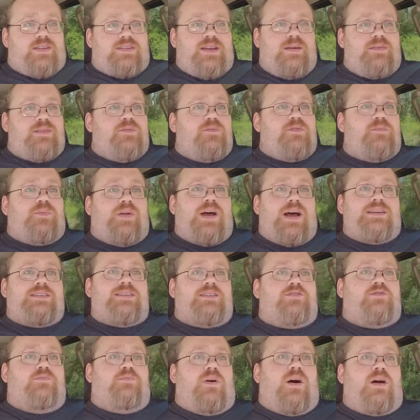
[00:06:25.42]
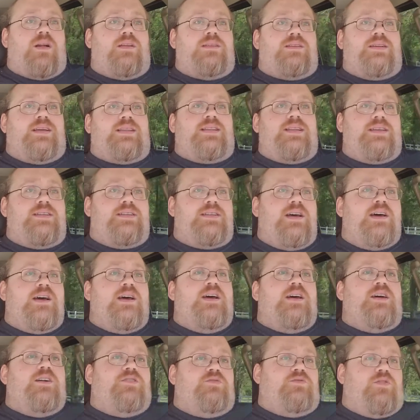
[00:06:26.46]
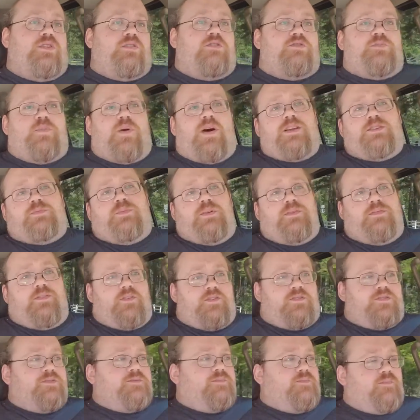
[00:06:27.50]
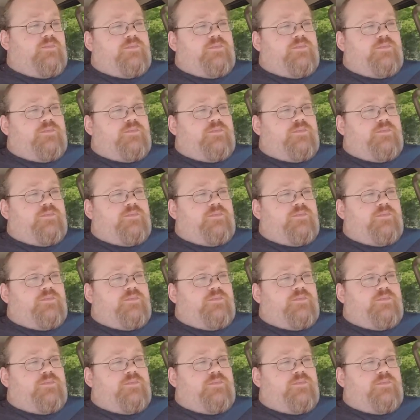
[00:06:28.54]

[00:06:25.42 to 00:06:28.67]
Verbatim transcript: same thing with plastics or bottles like this. Drink responsibly, folks.